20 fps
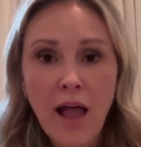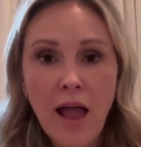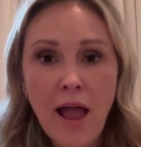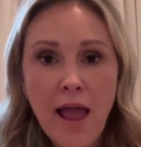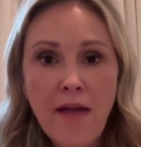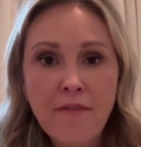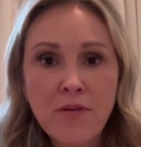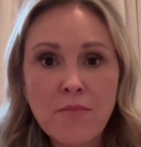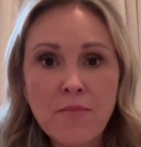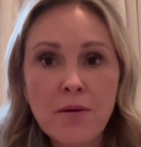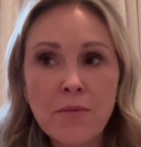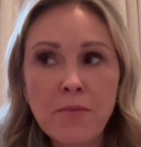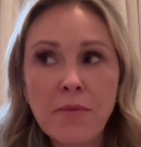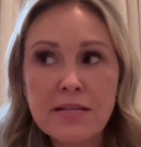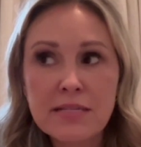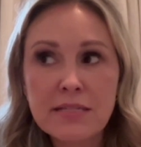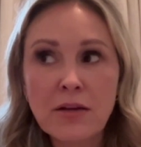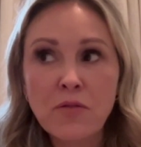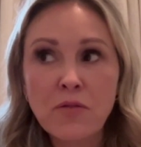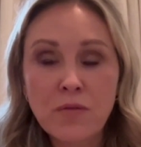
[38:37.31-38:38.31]
I haven't been
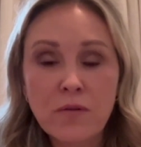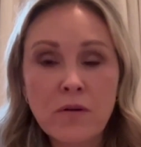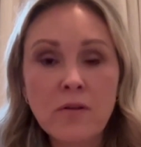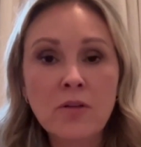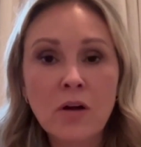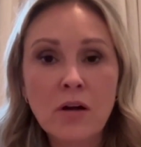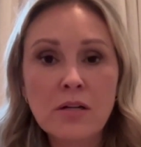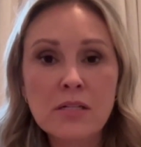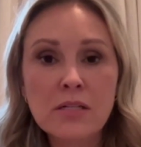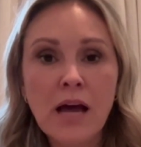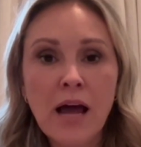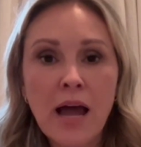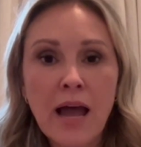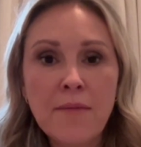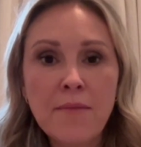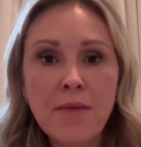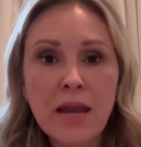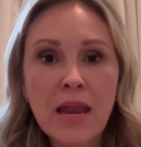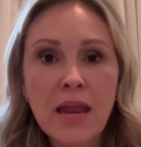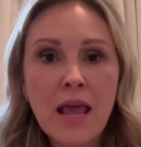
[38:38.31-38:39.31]
myself for a long
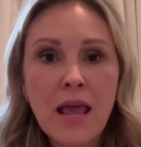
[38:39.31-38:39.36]
time.